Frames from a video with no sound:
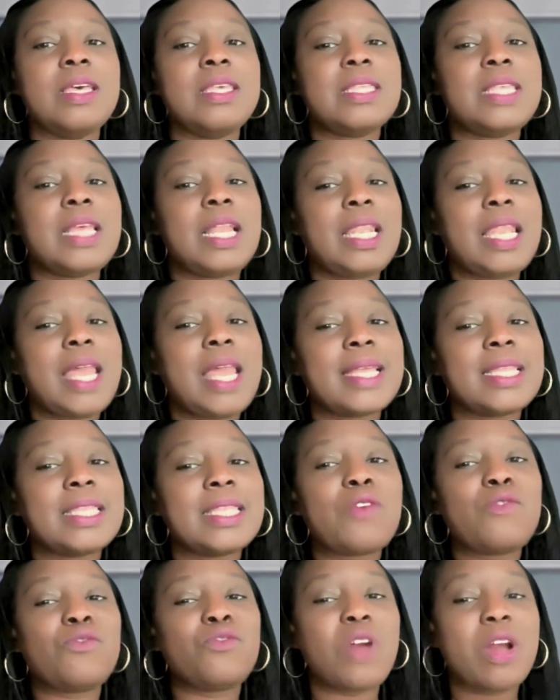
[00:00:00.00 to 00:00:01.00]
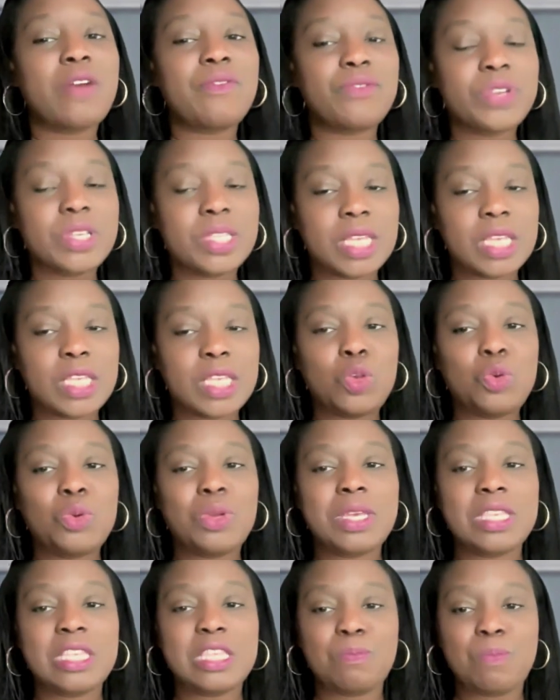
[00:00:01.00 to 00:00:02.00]
Select references who
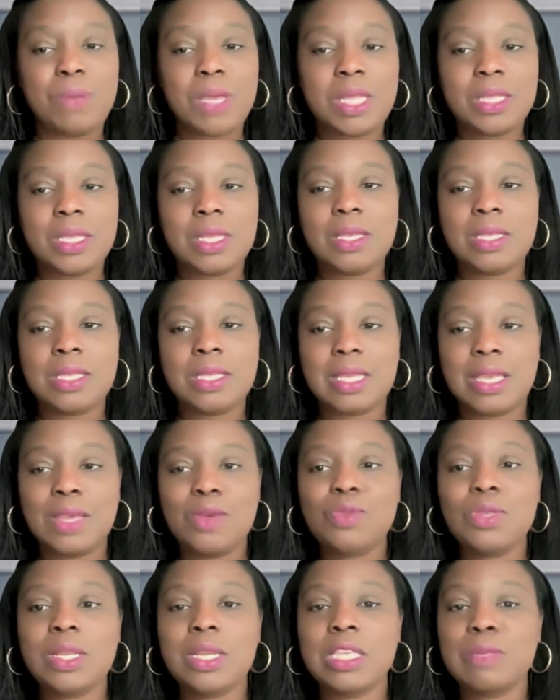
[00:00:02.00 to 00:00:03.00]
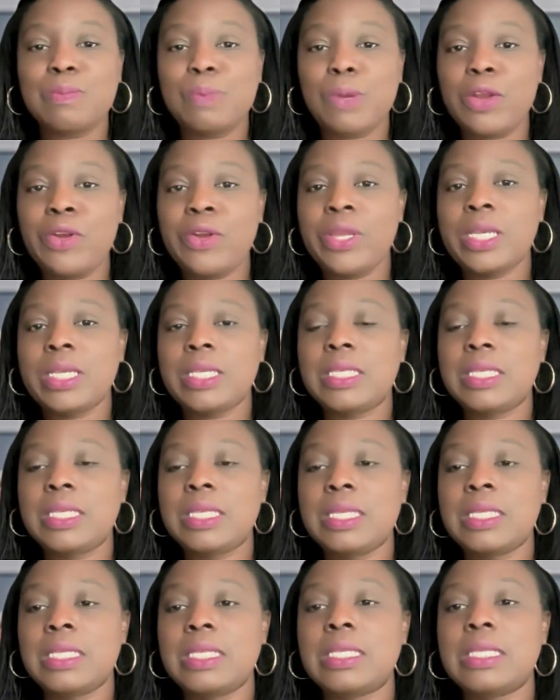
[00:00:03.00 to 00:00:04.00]
can speak to the skills and
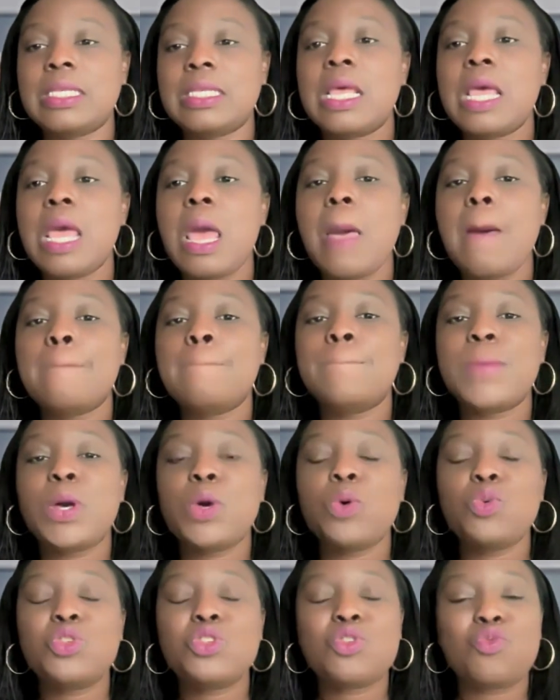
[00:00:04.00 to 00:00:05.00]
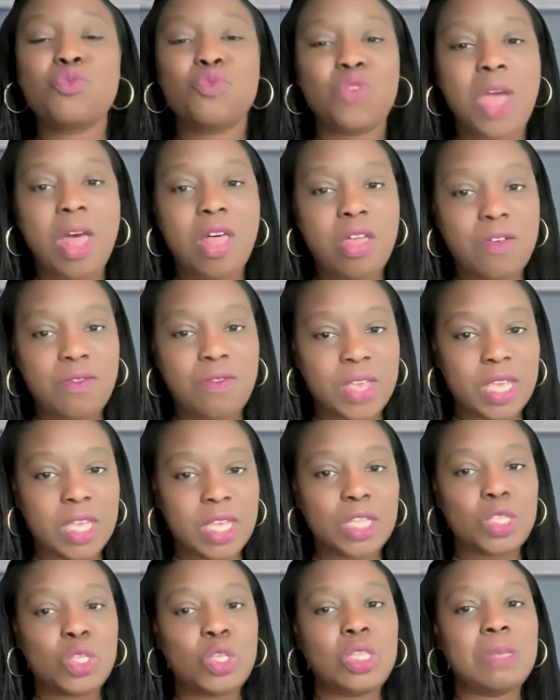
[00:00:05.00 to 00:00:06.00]
experiences most
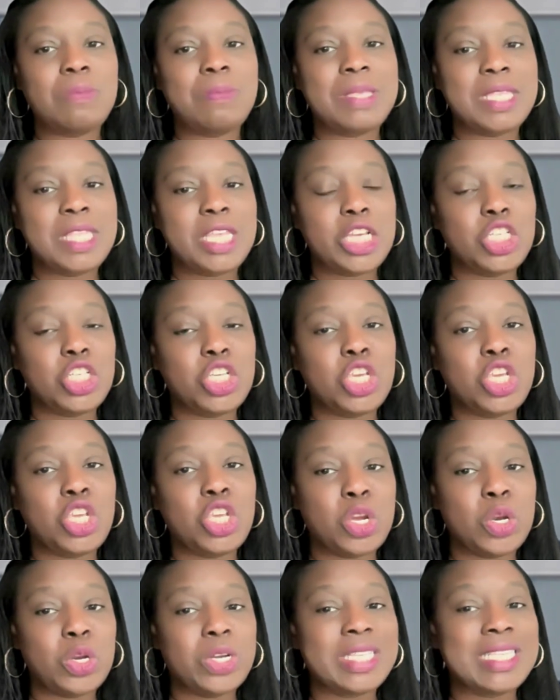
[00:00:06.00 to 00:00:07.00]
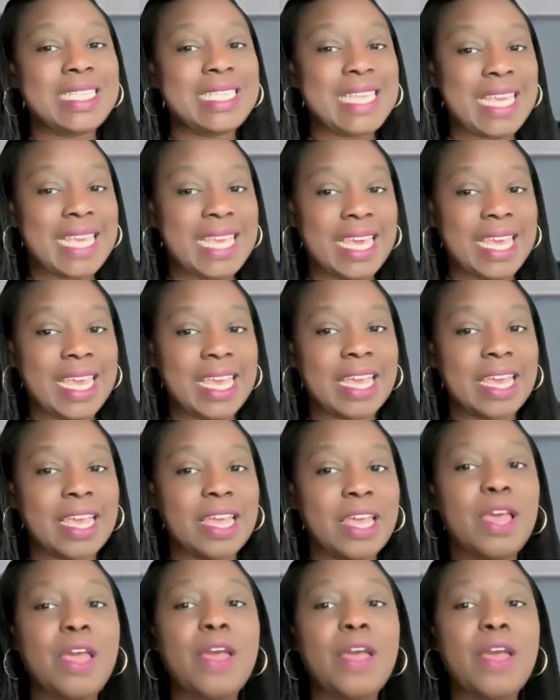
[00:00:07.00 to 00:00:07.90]
relevant to the position you're seeking.